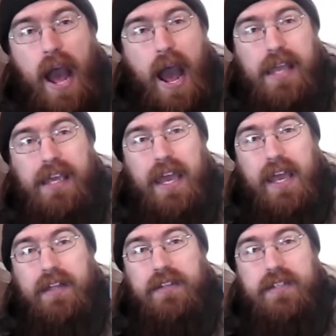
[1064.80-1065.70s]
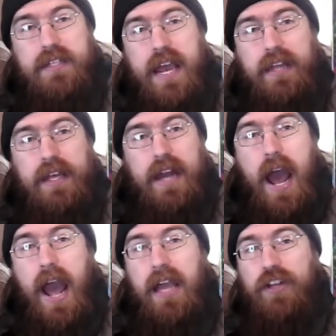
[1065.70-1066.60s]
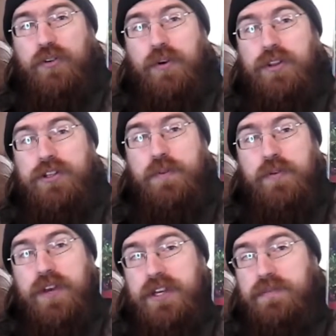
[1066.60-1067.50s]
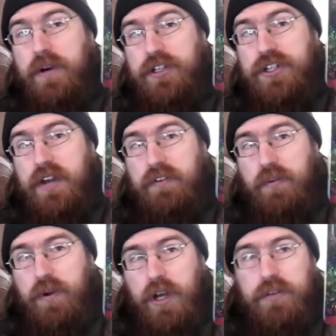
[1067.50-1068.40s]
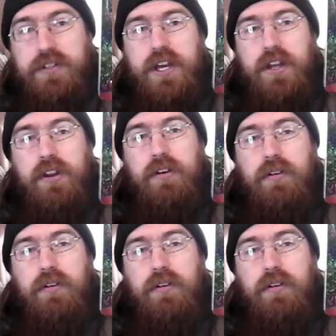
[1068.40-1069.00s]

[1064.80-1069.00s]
I can't say that I enjoyed this movie as much as everyone else did.